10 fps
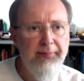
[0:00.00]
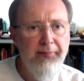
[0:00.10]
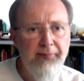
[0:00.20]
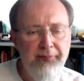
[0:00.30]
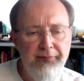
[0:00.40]

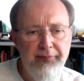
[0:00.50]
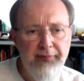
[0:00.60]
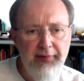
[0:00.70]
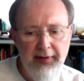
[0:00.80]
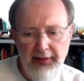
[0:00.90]

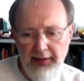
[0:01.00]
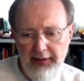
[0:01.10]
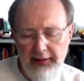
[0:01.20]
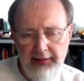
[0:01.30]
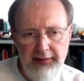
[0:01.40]

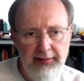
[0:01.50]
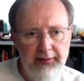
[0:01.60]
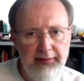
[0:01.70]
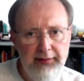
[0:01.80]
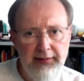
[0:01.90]

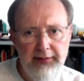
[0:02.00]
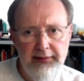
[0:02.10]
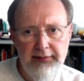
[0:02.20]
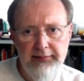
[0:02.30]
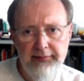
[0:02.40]

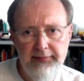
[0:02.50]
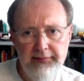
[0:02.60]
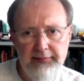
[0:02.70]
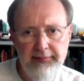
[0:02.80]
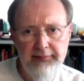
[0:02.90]

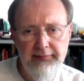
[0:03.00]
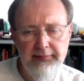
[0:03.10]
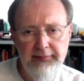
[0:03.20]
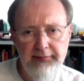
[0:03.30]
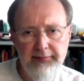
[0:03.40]

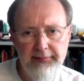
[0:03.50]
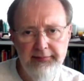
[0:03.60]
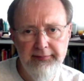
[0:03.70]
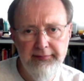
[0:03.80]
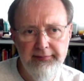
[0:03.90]

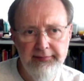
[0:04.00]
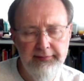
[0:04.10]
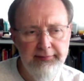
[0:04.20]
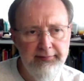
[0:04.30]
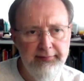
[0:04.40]

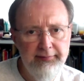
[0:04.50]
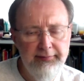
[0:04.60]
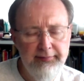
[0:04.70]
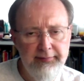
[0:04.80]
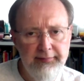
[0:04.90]

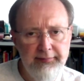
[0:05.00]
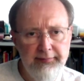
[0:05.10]
Nobody speaks.